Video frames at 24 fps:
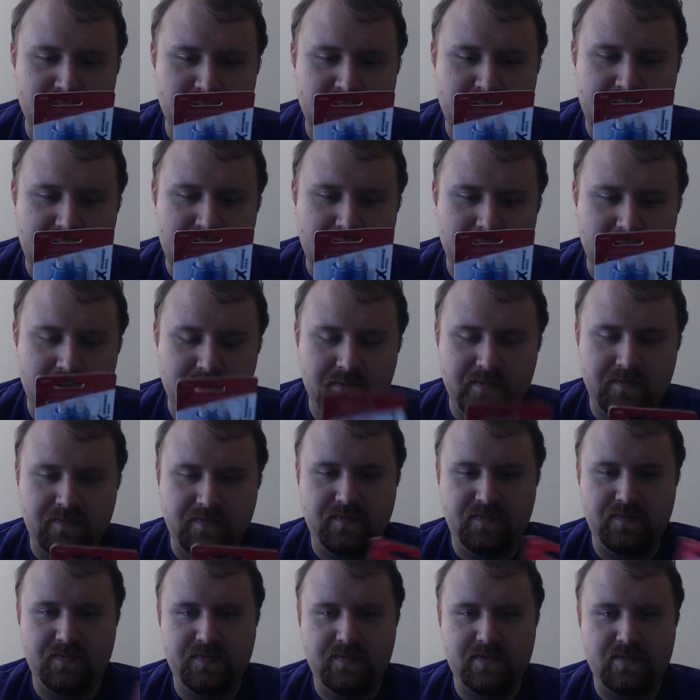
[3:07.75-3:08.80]
lead.
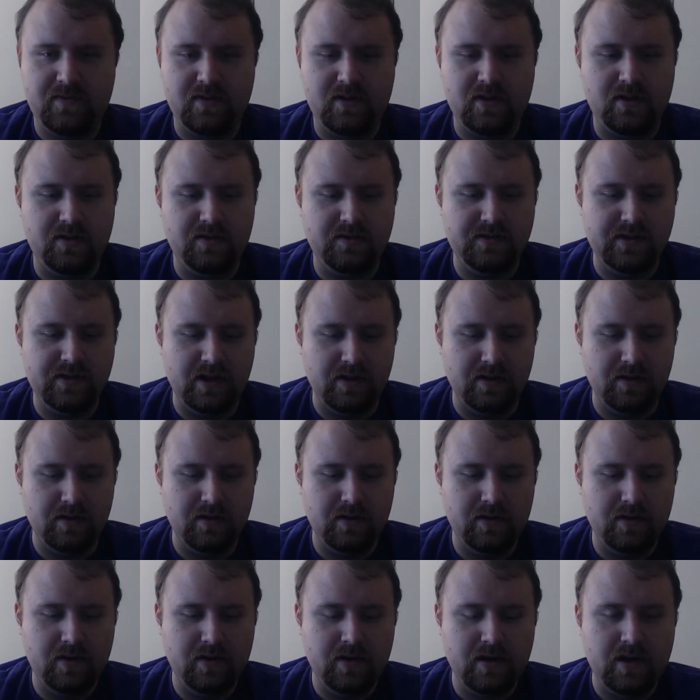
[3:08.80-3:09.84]
So
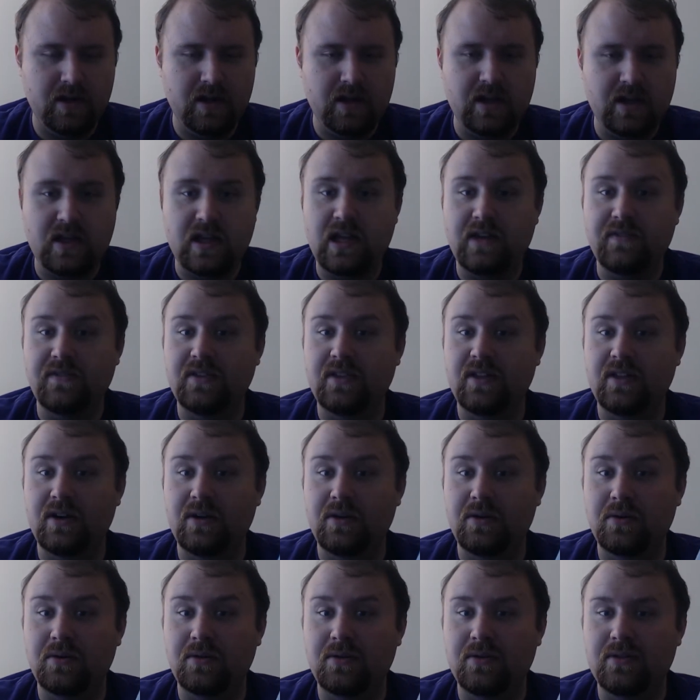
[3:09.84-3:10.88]
even
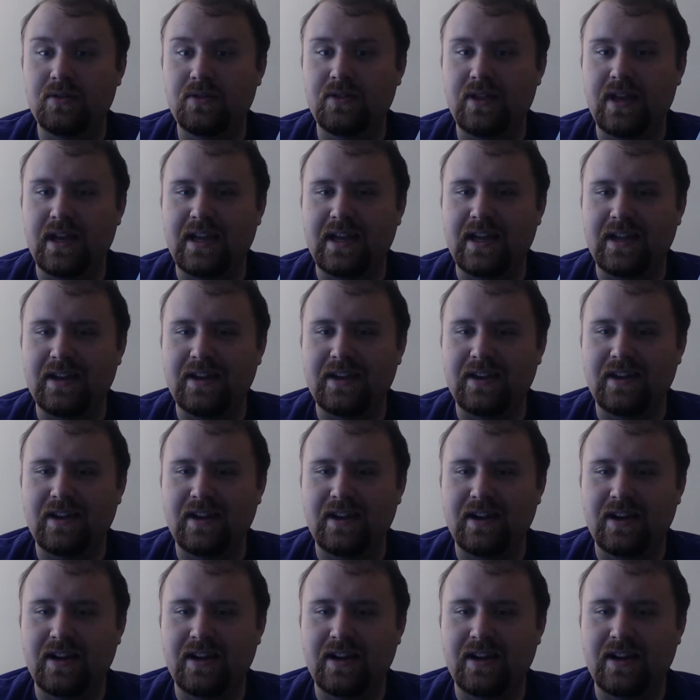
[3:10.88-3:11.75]
though they can,